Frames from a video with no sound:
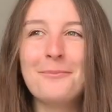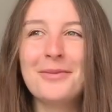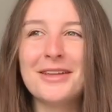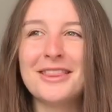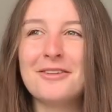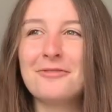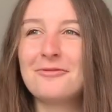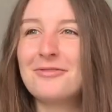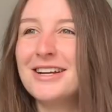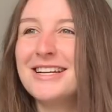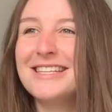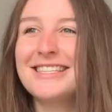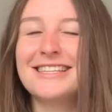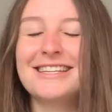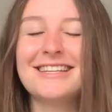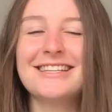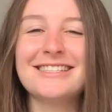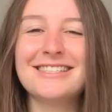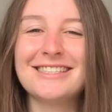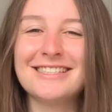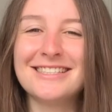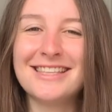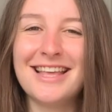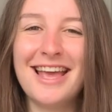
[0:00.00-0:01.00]
But the reason
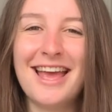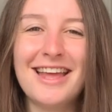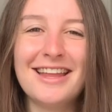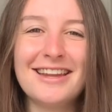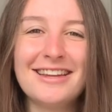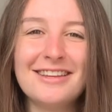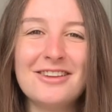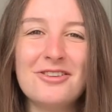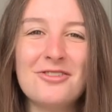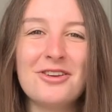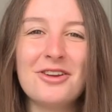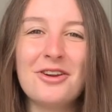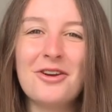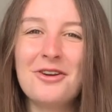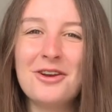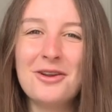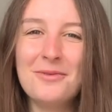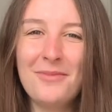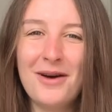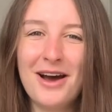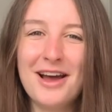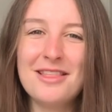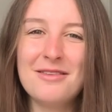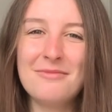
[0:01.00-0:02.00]
is that you can only
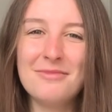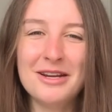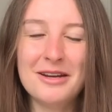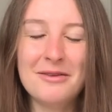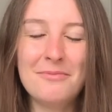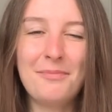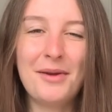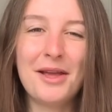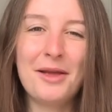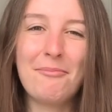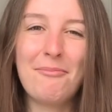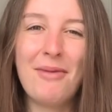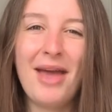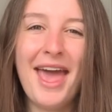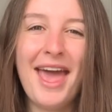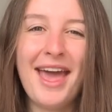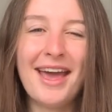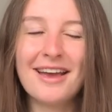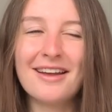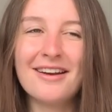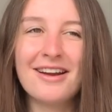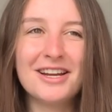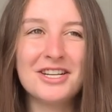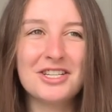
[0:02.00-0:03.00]
buy them in a big
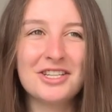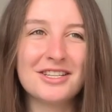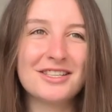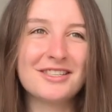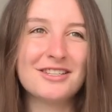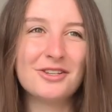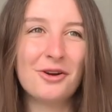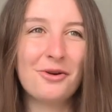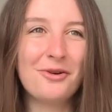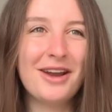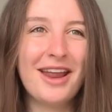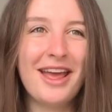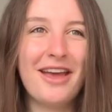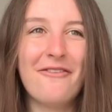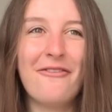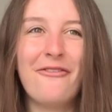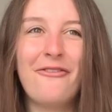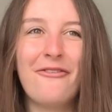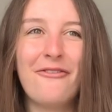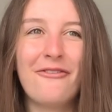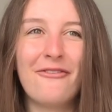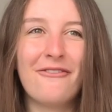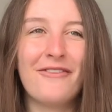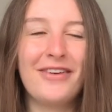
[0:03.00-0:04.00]
pack, and I just don't have
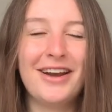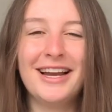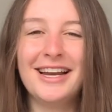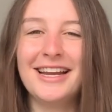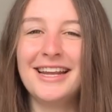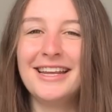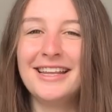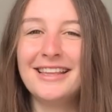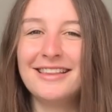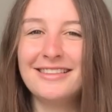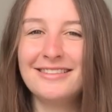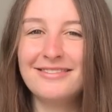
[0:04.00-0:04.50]
really